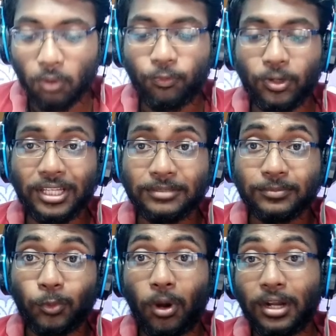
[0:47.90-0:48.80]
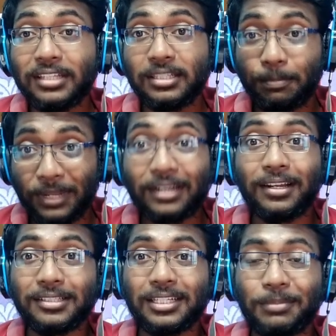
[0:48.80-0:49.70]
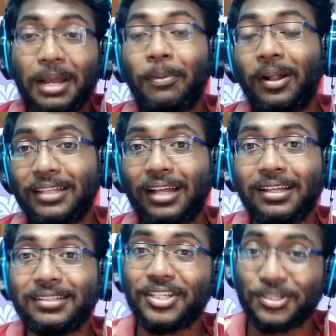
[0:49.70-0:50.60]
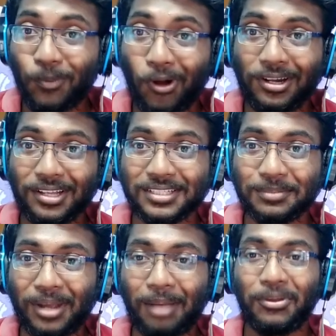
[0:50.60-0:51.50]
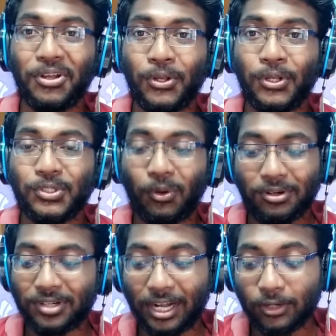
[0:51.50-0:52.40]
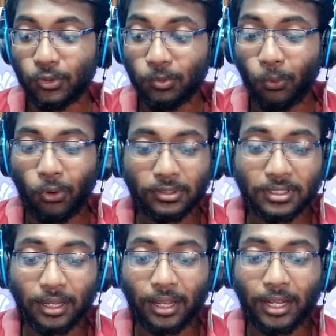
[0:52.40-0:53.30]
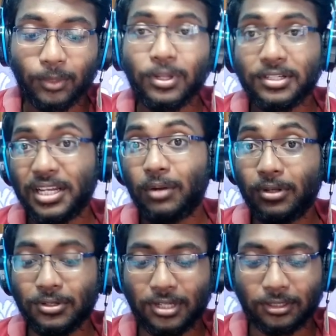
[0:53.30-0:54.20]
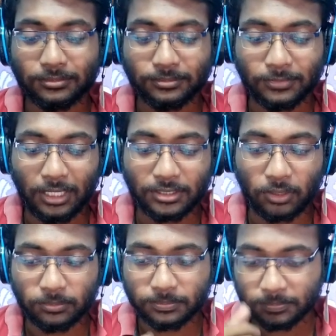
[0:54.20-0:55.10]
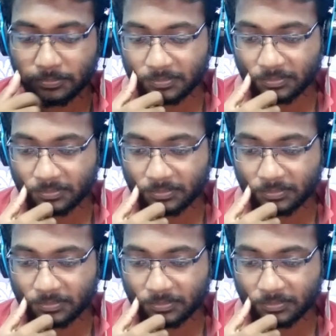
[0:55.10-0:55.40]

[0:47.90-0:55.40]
So hopefully one is a big desert map and the other is a small desert map. So I'll try to do both and we'll see how it goes on. Now let's go.